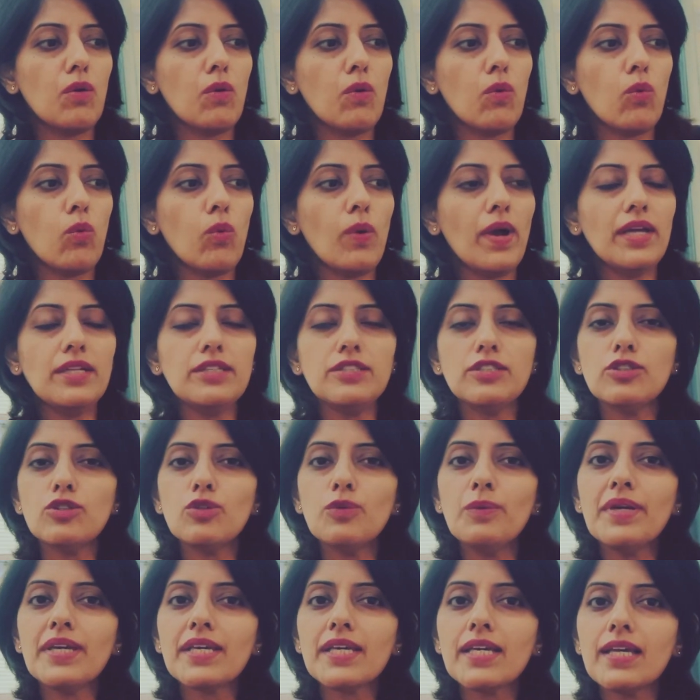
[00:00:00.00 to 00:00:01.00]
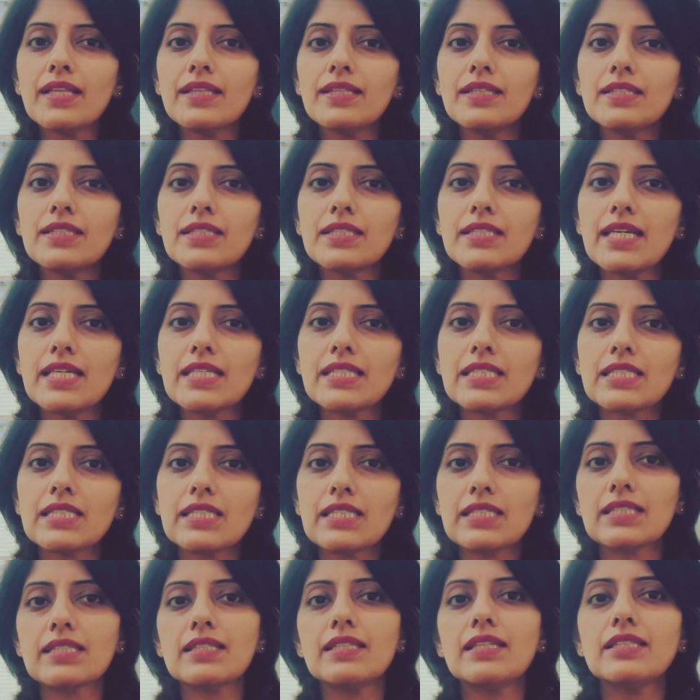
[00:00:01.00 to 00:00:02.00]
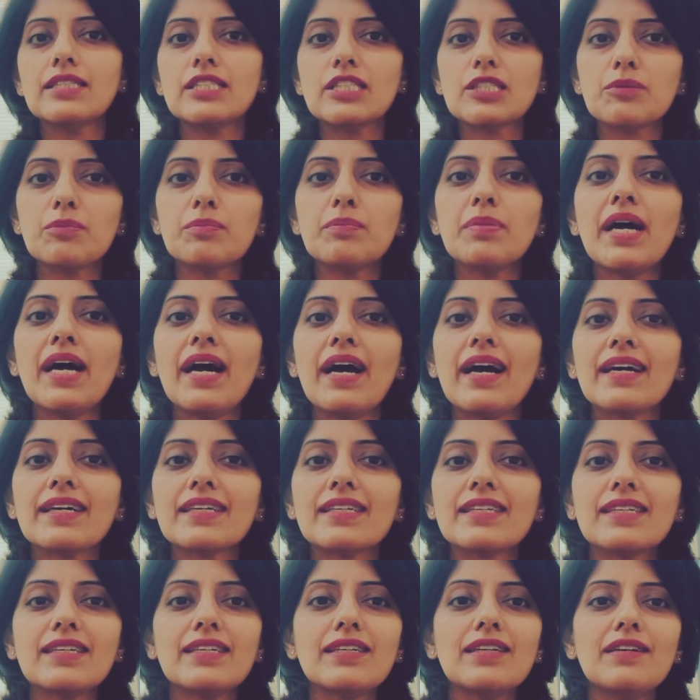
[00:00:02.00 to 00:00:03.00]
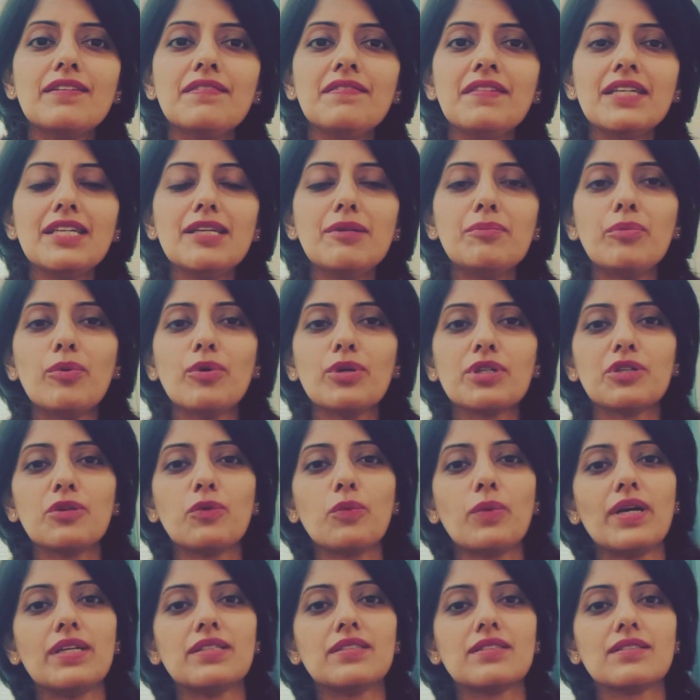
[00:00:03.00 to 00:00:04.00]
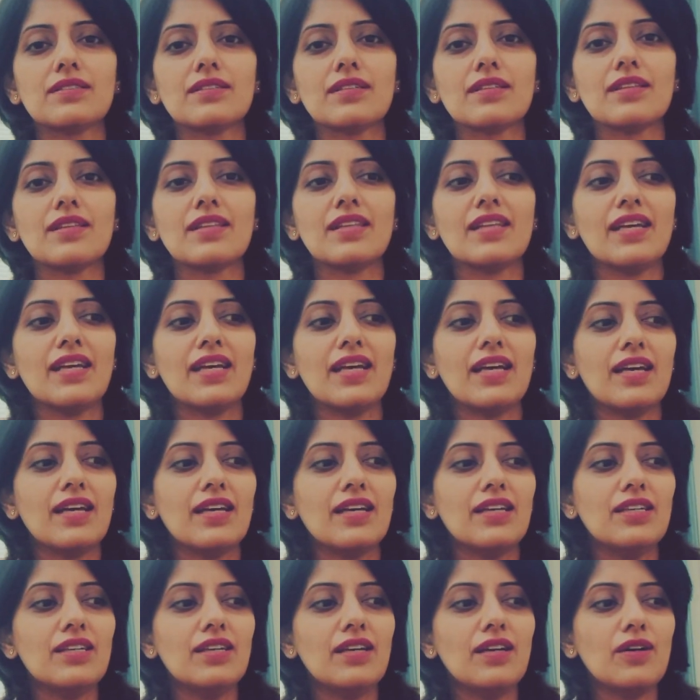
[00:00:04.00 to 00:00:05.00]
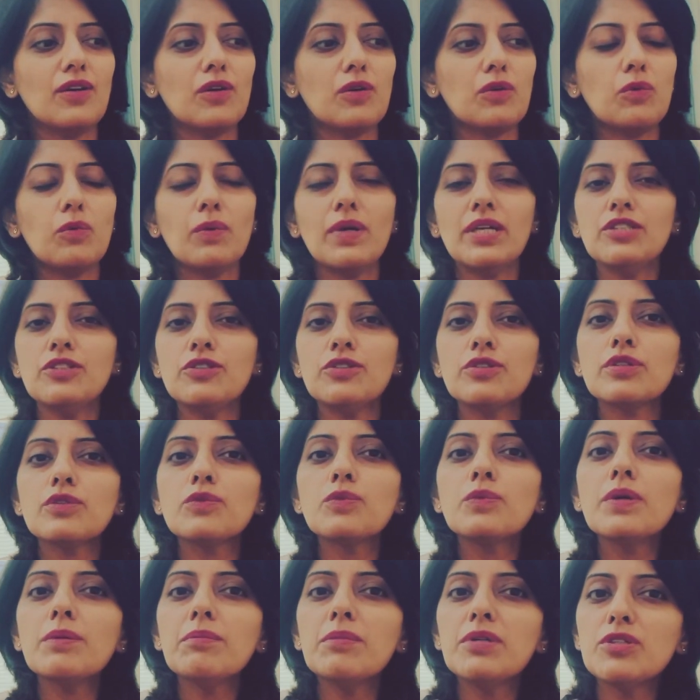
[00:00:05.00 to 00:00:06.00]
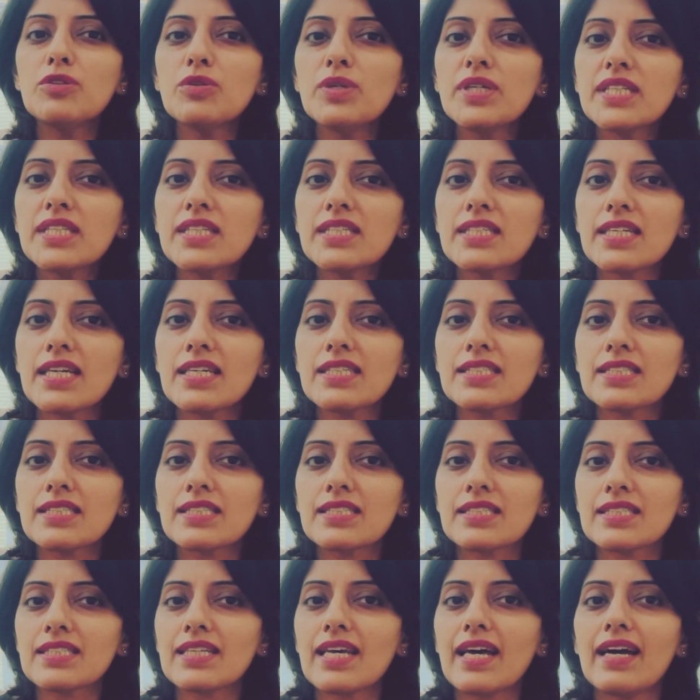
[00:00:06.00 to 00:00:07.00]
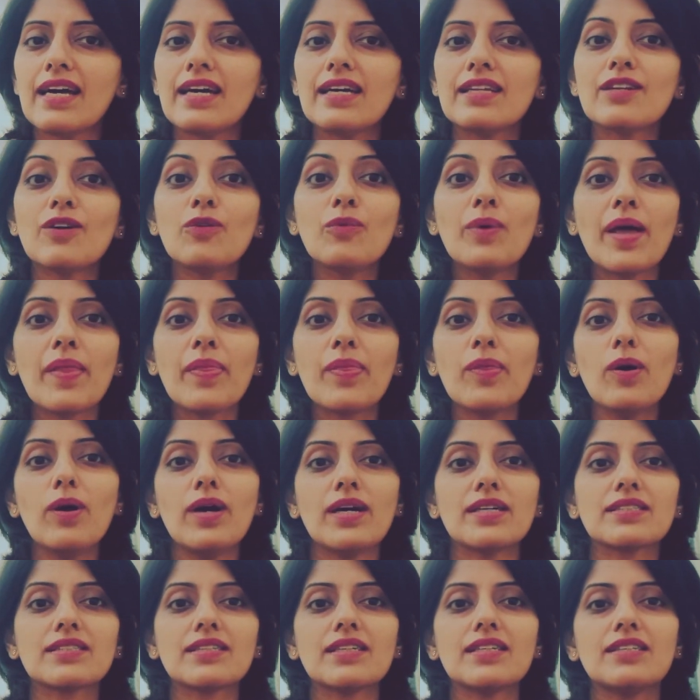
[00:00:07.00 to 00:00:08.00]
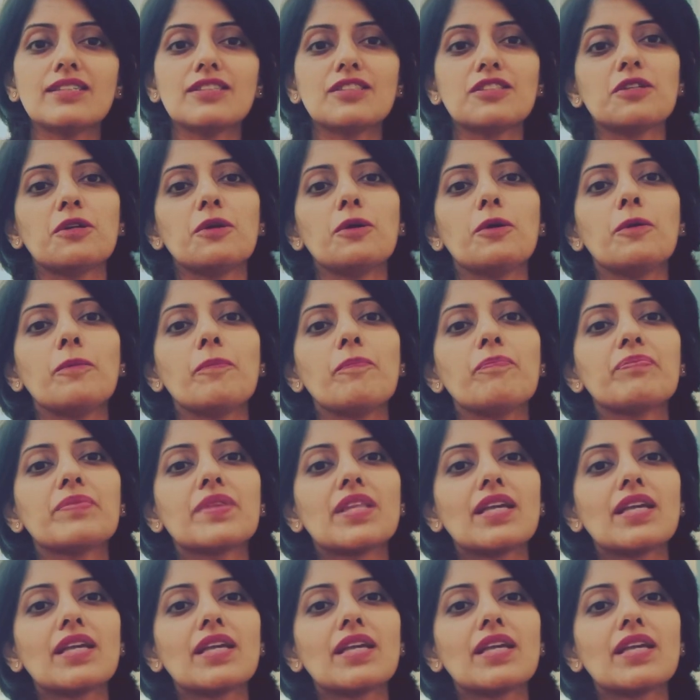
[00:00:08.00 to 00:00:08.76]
When do we get the test results back? Very important question. When should we be doing the tests and when not? So